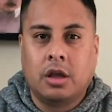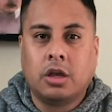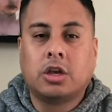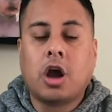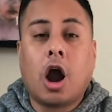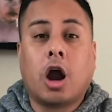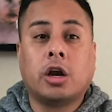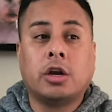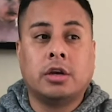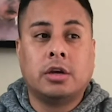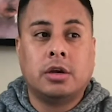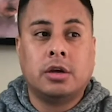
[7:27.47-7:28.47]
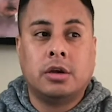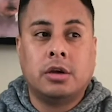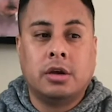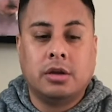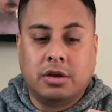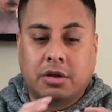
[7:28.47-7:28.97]
guard
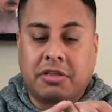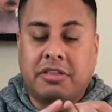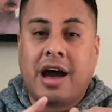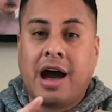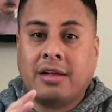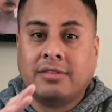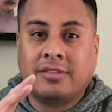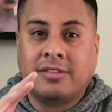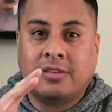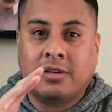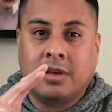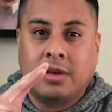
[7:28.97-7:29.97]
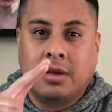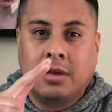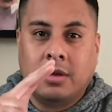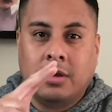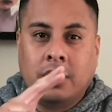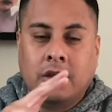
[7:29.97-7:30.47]
your thoughts,
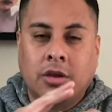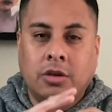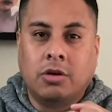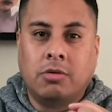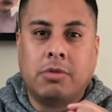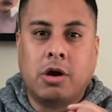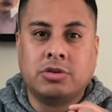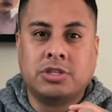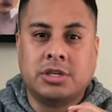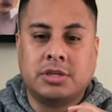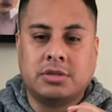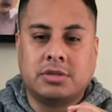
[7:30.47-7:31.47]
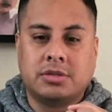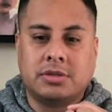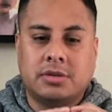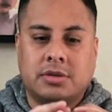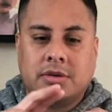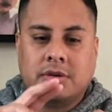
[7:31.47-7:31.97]
your emotions,
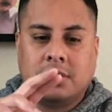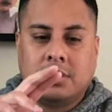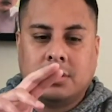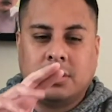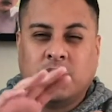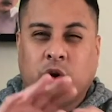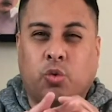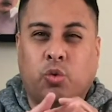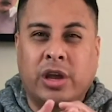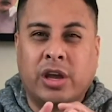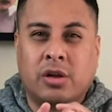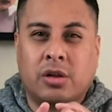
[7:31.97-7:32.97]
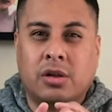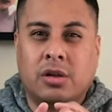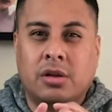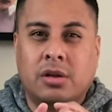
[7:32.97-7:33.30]
your will.